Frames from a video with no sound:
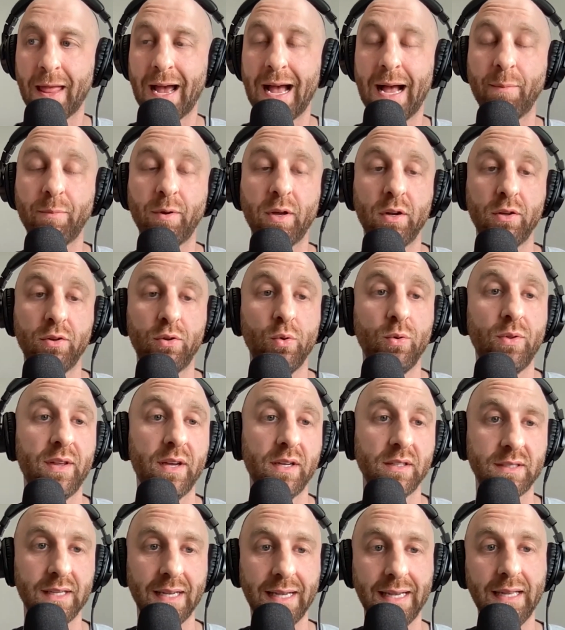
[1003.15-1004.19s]
I'm going to do
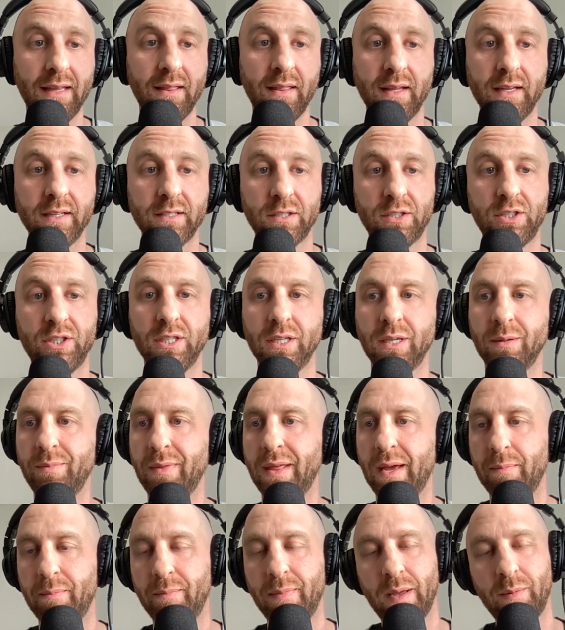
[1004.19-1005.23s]
things in this gym
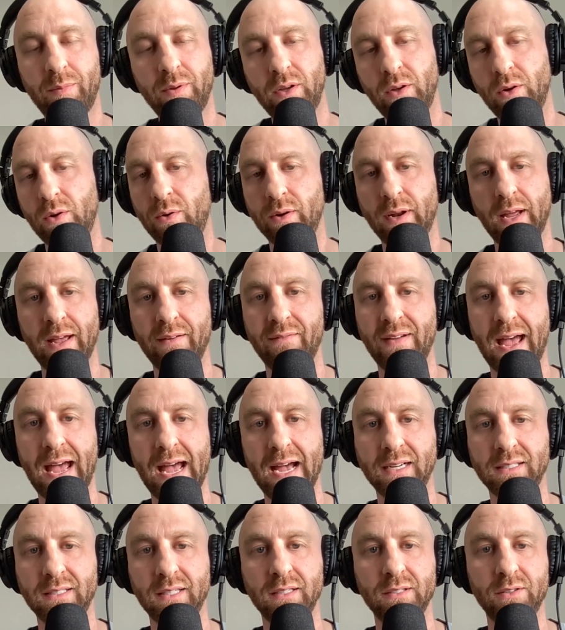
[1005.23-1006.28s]
that maybe you don't have
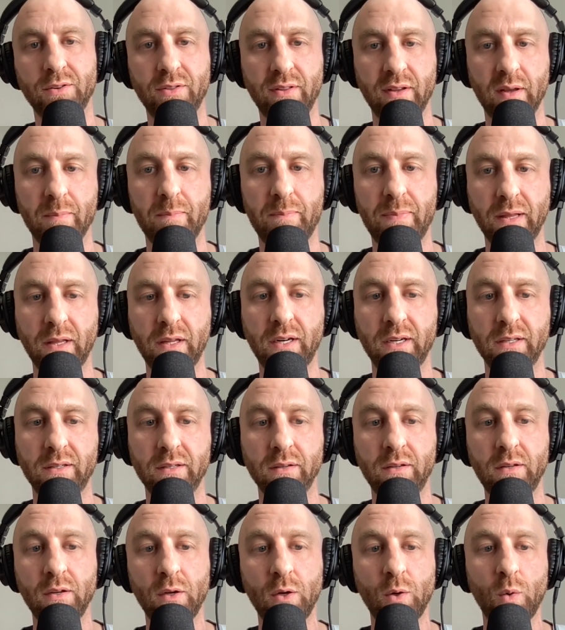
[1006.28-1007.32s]
access or the ability
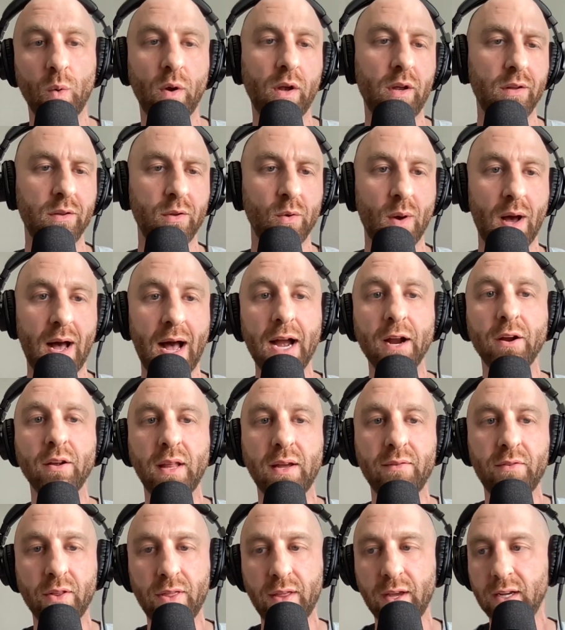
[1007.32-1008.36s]
to do. We're going to do higher
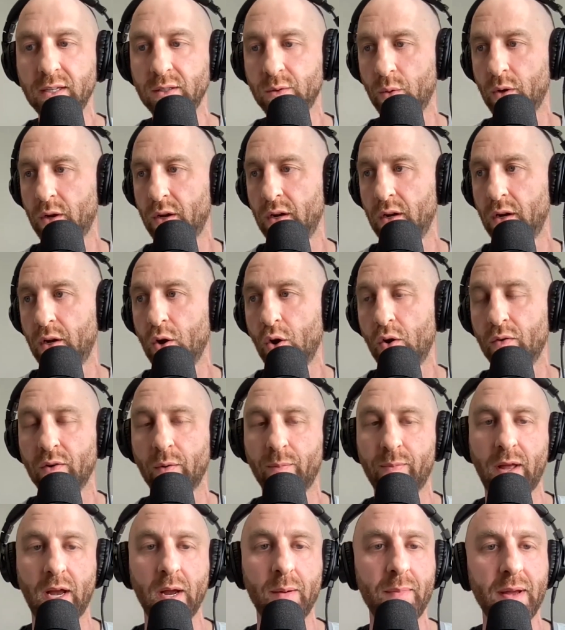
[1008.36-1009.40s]
level things. We're going to go over
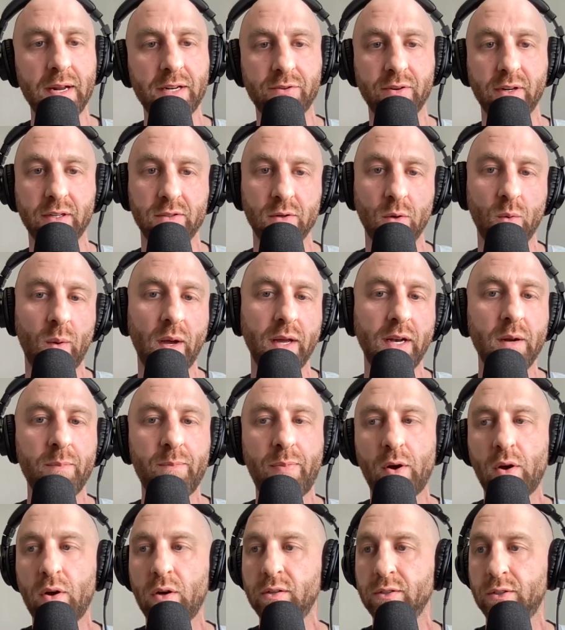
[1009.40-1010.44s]
plyometrics or weighted
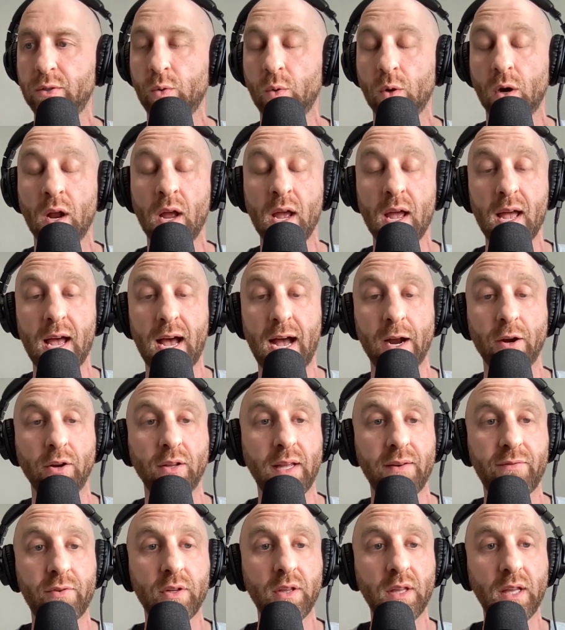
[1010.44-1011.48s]
balls or higher
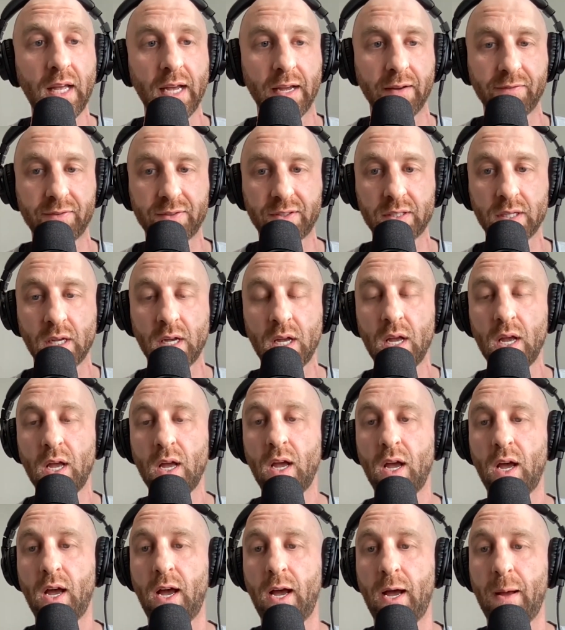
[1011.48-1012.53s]
level lifts
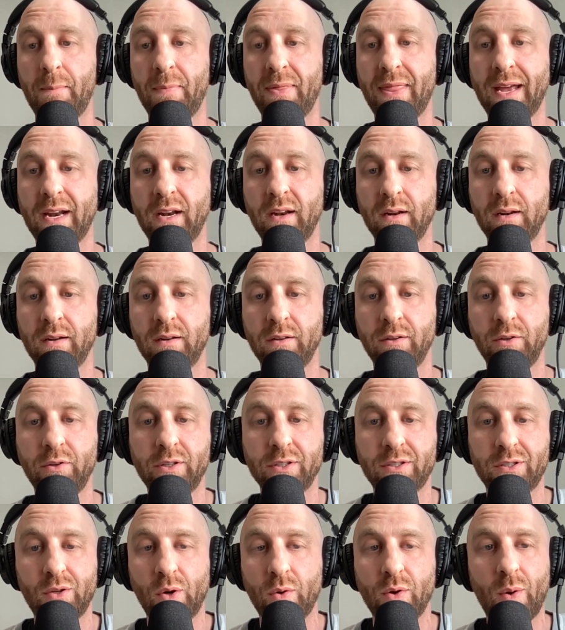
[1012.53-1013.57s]
that you
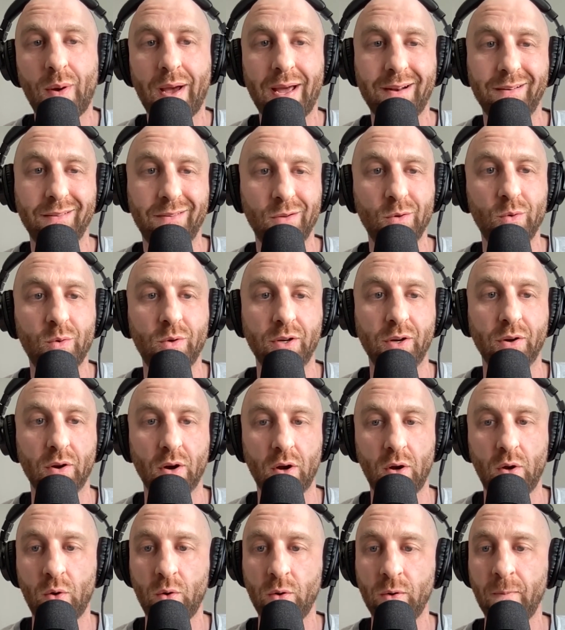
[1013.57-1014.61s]
just don't know how to do on your
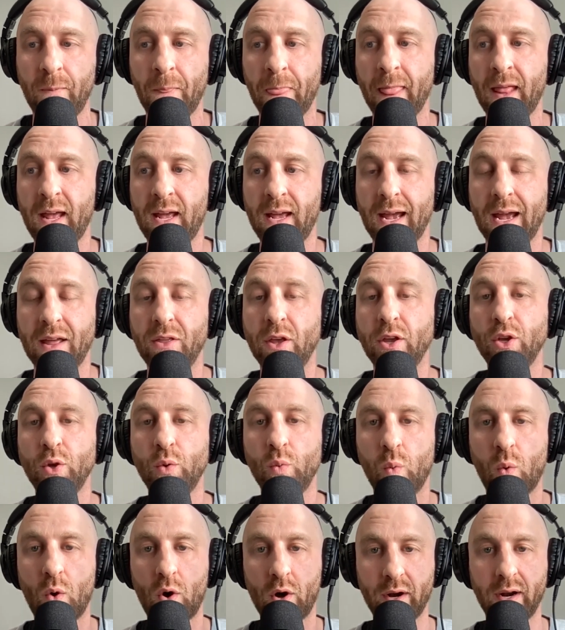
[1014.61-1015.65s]
own, and that you
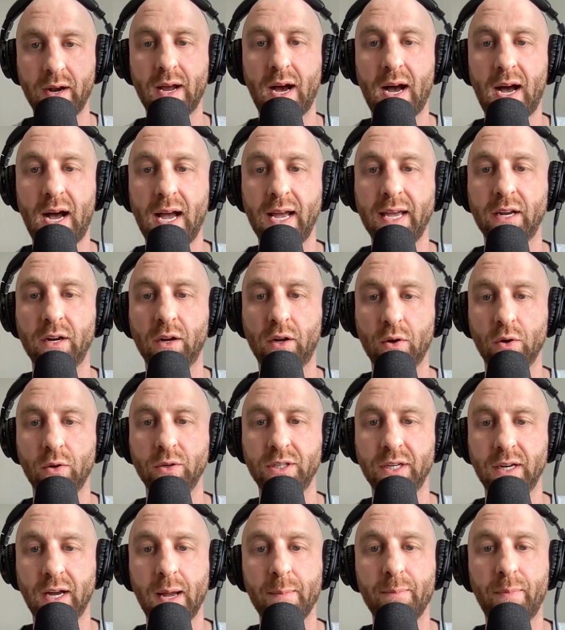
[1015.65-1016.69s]
want an eye and a
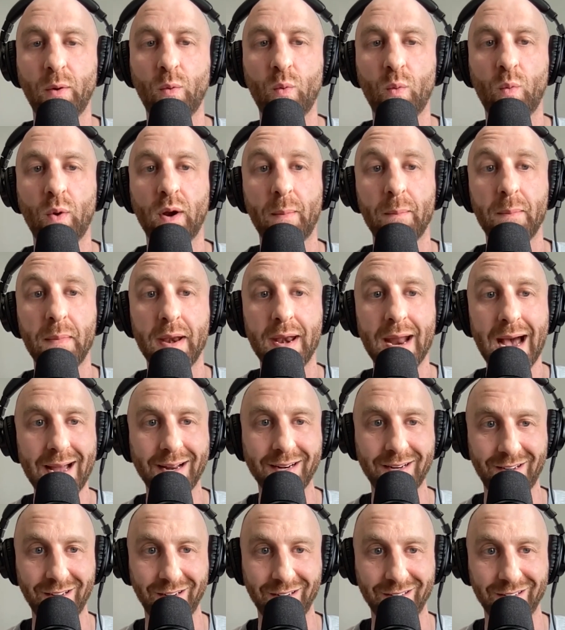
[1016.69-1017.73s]
coaching eye. But what I'm
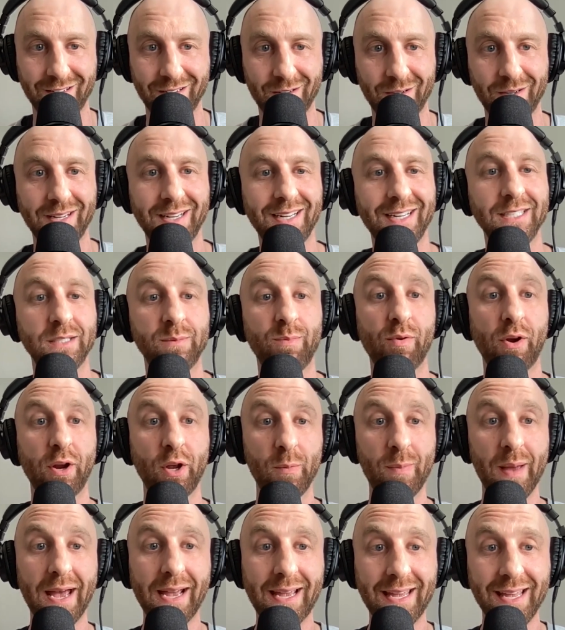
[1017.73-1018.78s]
not going to do is bring
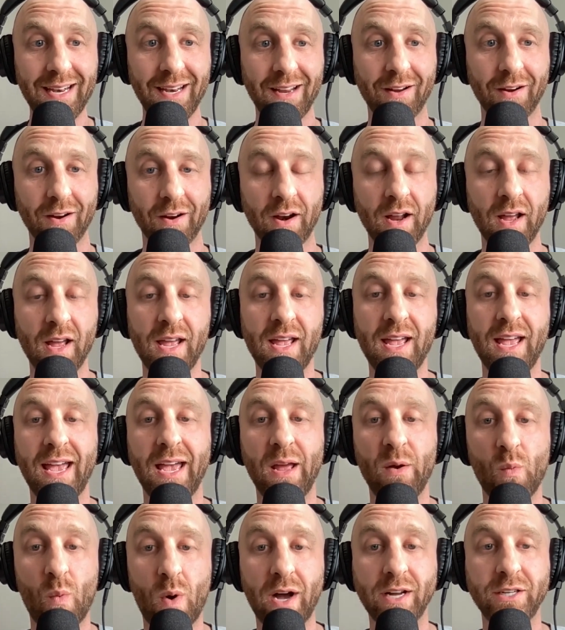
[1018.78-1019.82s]
you back in here
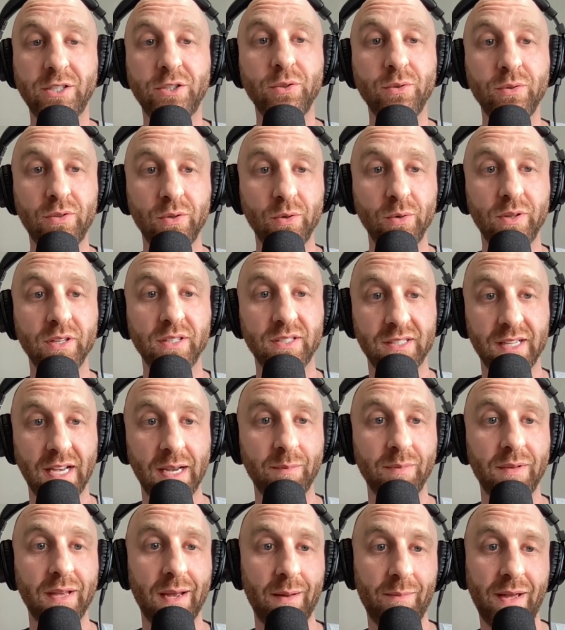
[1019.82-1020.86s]
and watch you do the
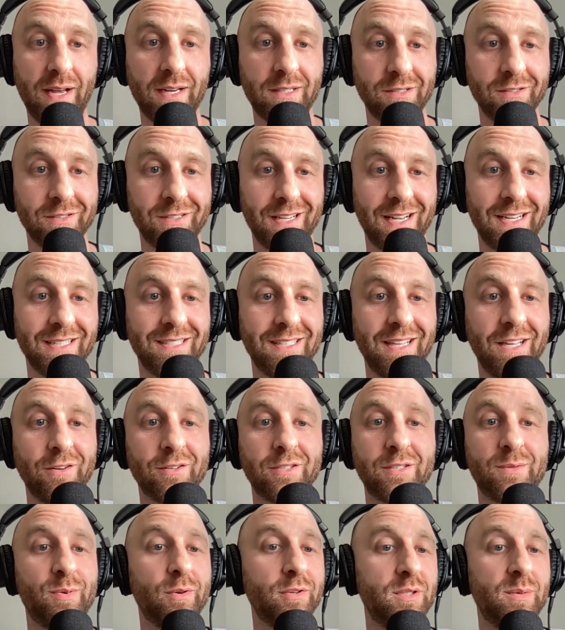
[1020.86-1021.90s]
same damn exercises that you're
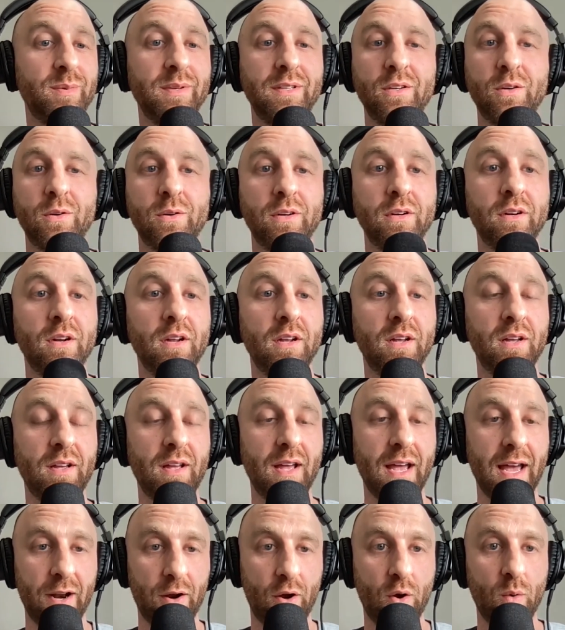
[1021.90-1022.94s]
supposed to be doing
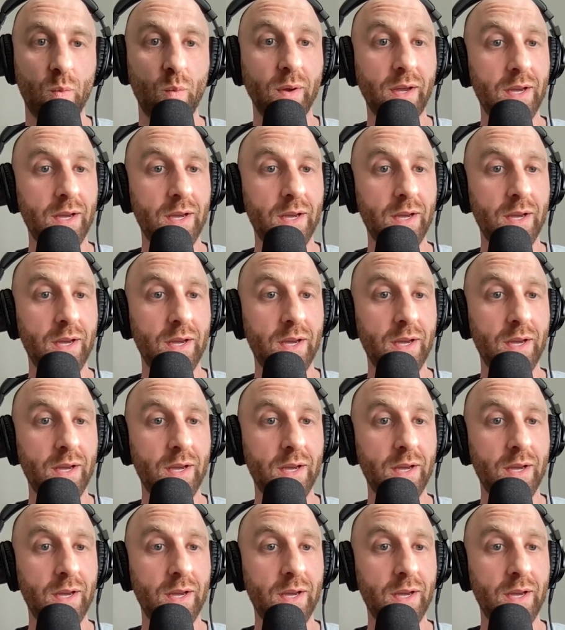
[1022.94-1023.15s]
at home.